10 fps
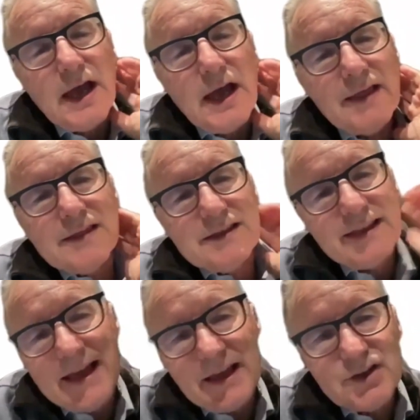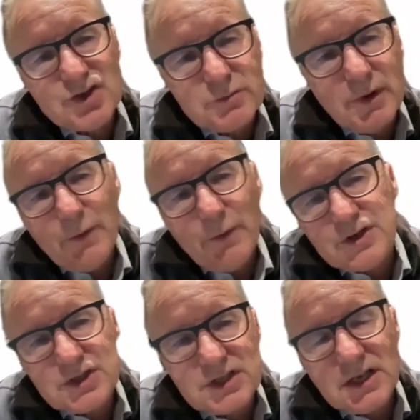And in that case, you might want to
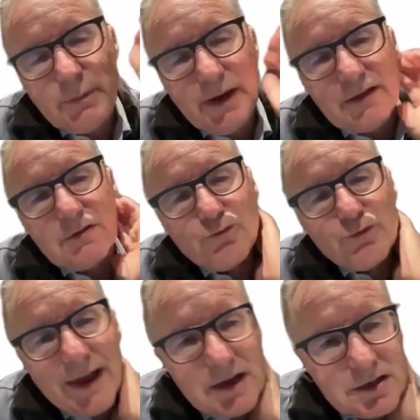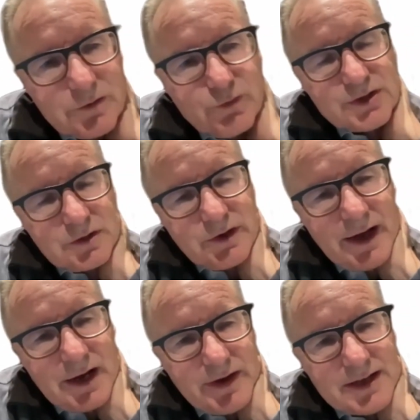just think about the relative risk of
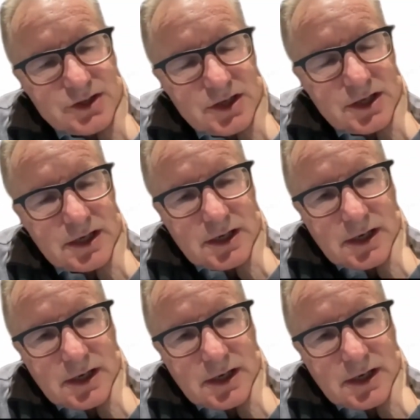cardiovascular